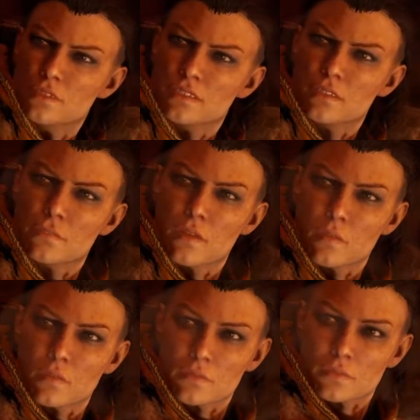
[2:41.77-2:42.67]

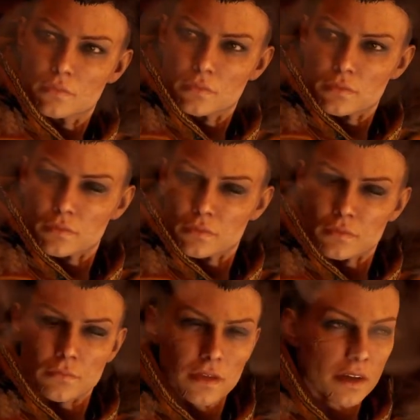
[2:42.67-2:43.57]
unpredictable.
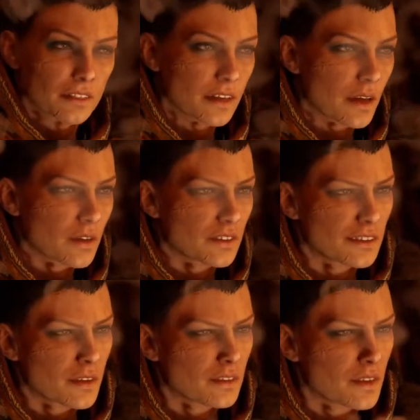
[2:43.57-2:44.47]
But she's a
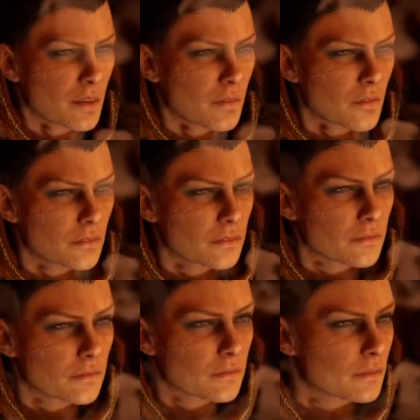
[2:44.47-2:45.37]
warrior grown.
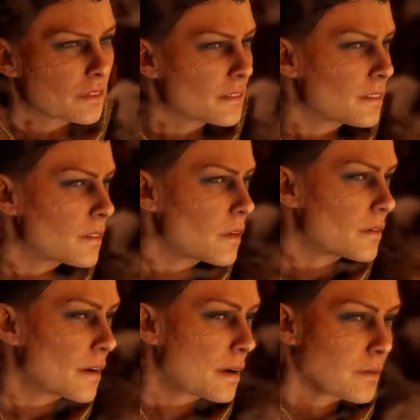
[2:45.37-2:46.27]
She does
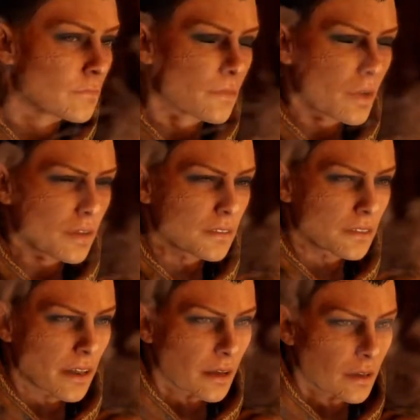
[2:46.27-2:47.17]
not let her
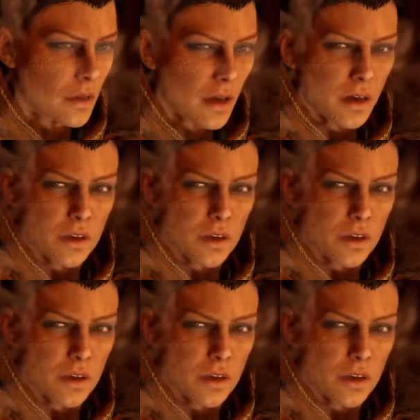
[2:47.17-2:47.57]
emotions guide her